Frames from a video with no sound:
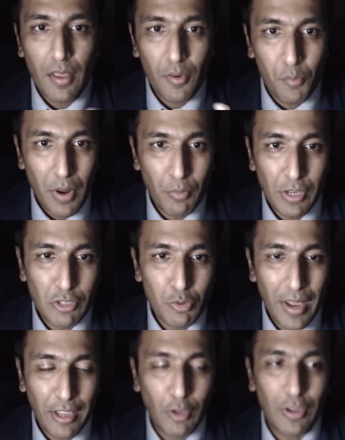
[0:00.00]
When we do
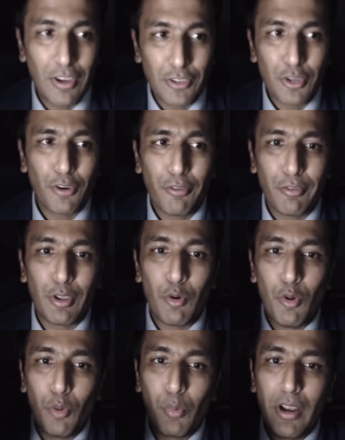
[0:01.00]
echocardiography,
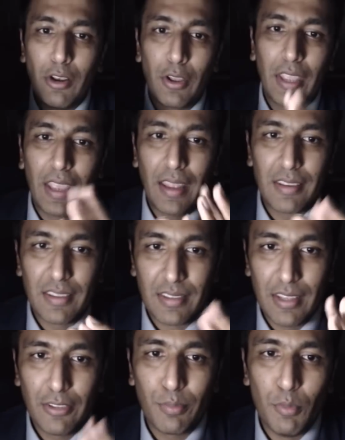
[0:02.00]
all we're looking at is
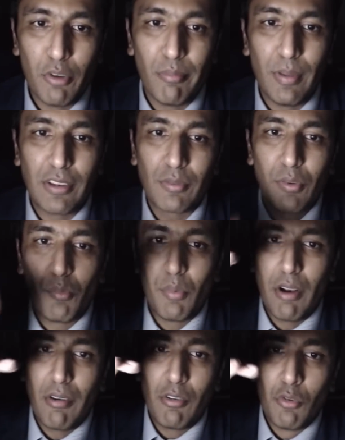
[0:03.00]
this movement.
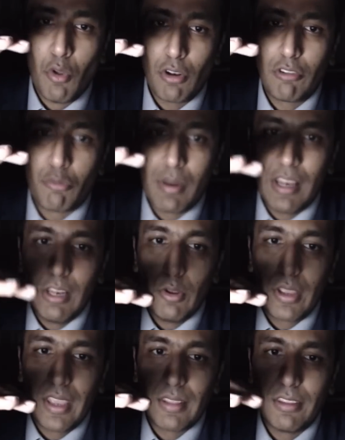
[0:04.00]
We're not really
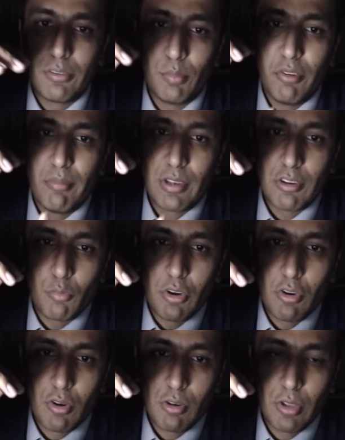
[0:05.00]
looking at this movement, and we're
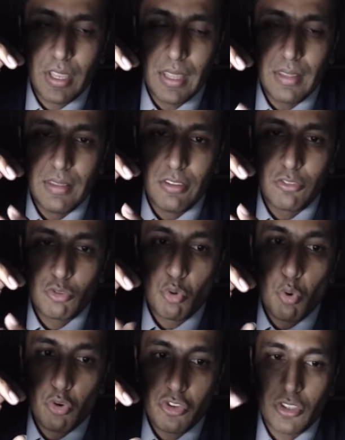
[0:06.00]
not looking at this
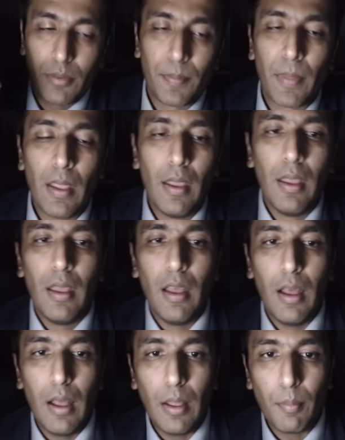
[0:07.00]
torsion.
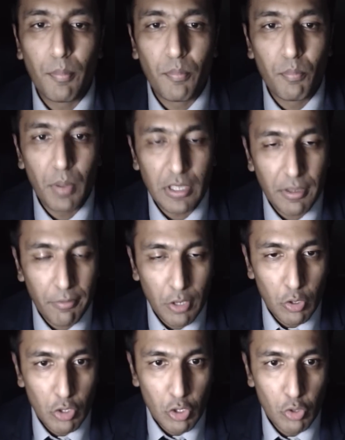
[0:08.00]
But if
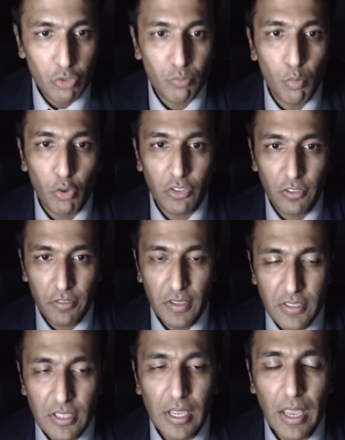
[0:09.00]
you use more
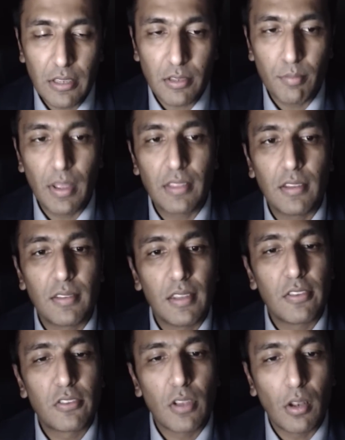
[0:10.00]
sophisticated methods
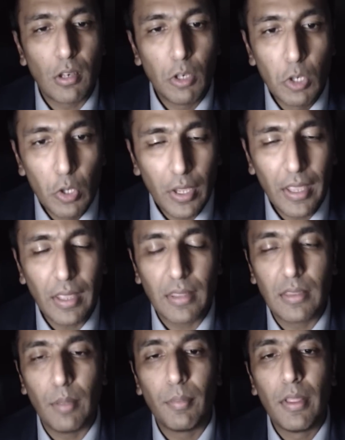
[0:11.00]
and start looking at
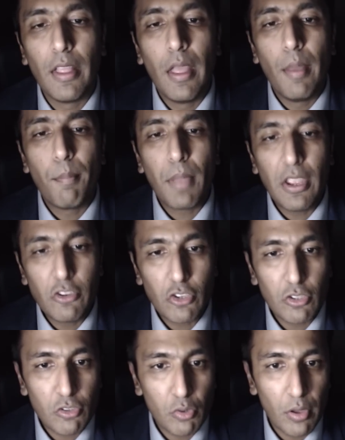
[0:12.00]
them,
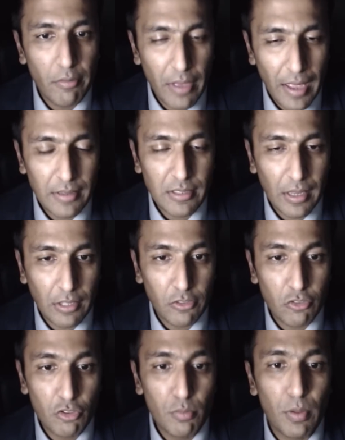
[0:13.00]
patients who have had
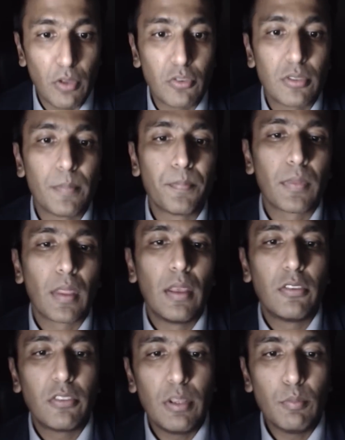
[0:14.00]
Takotsubos
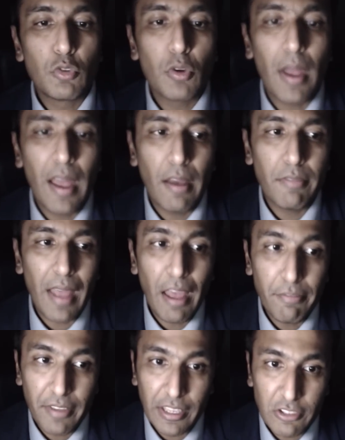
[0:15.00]
seem to have
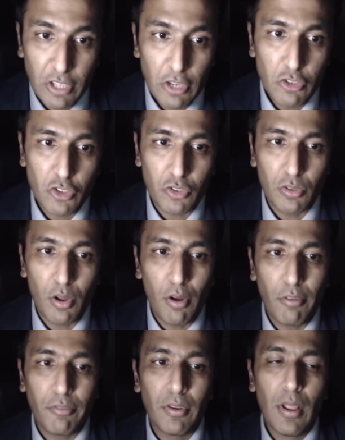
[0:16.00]
affectation
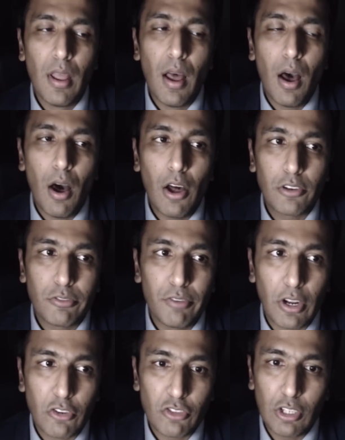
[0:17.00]
of heart
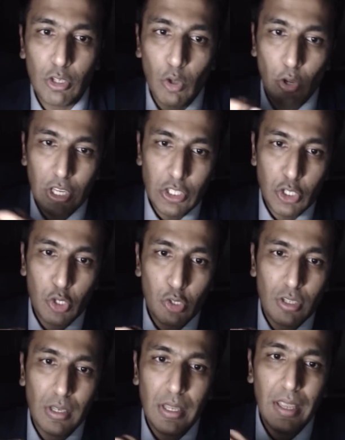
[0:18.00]
function
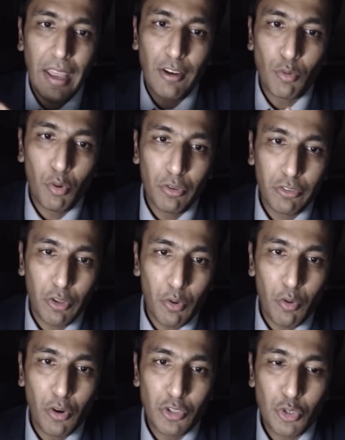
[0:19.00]
longitudinally and also
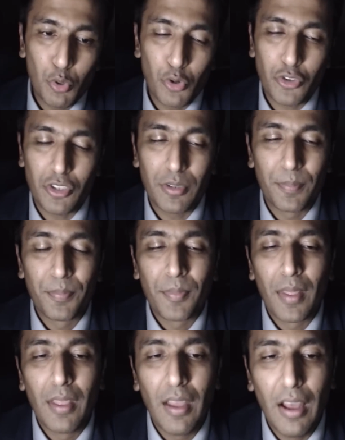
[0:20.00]
on torsion,
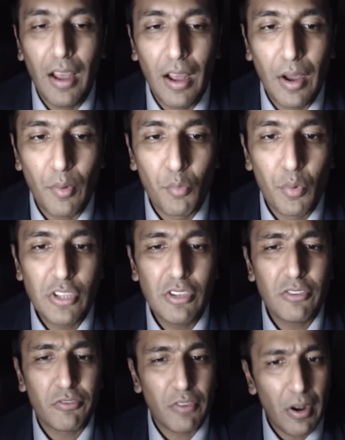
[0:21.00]
which
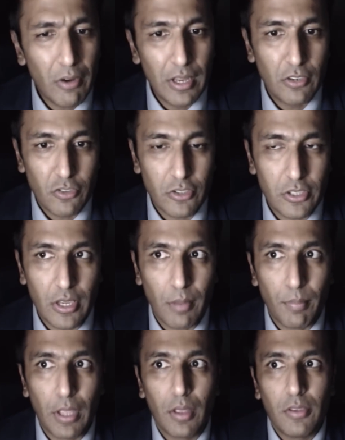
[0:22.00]
is very interesting
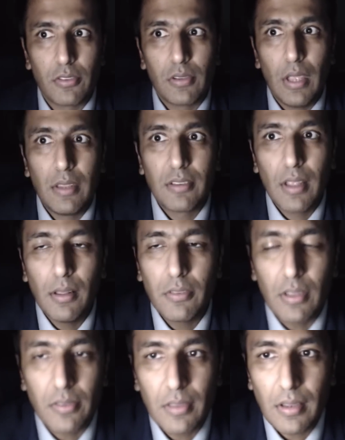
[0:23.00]
because it tells
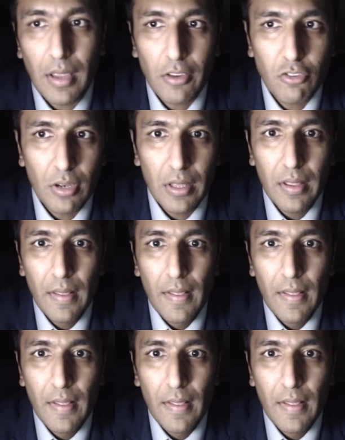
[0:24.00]
us that actually